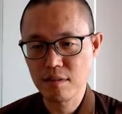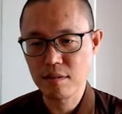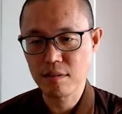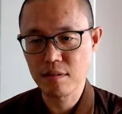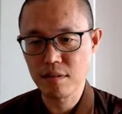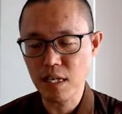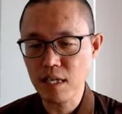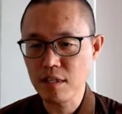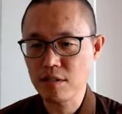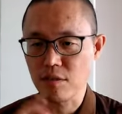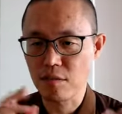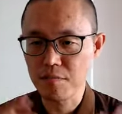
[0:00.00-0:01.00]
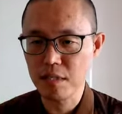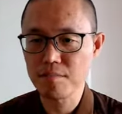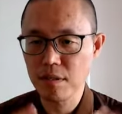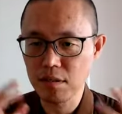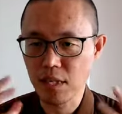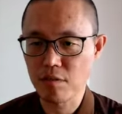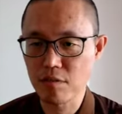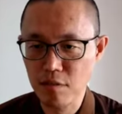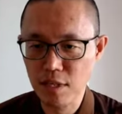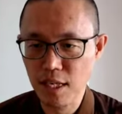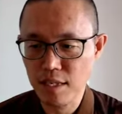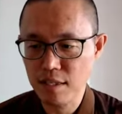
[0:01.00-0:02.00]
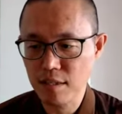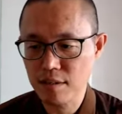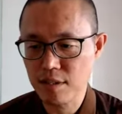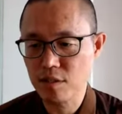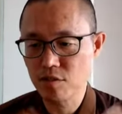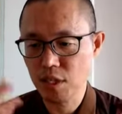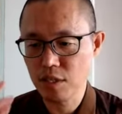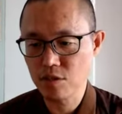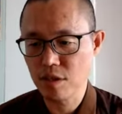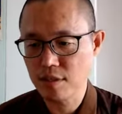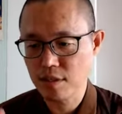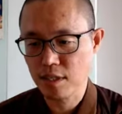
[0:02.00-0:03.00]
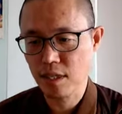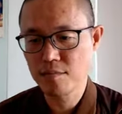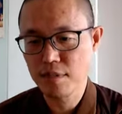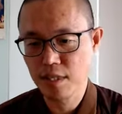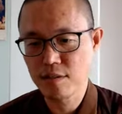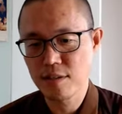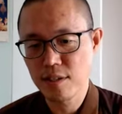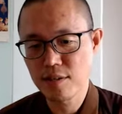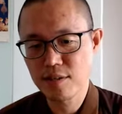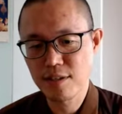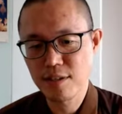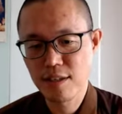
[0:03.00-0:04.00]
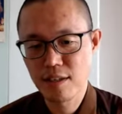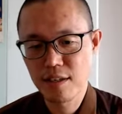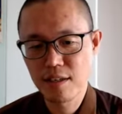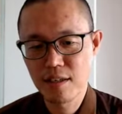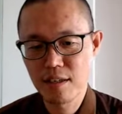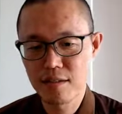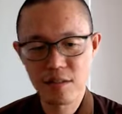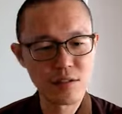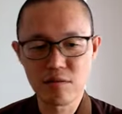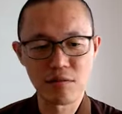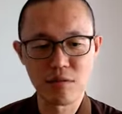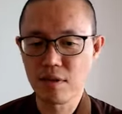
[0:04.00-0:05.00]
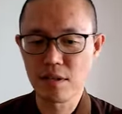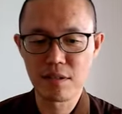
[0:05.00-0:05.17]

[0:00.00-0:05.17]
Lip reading: Things or people that you don't like, situations, circumstances? I said, no, don't want.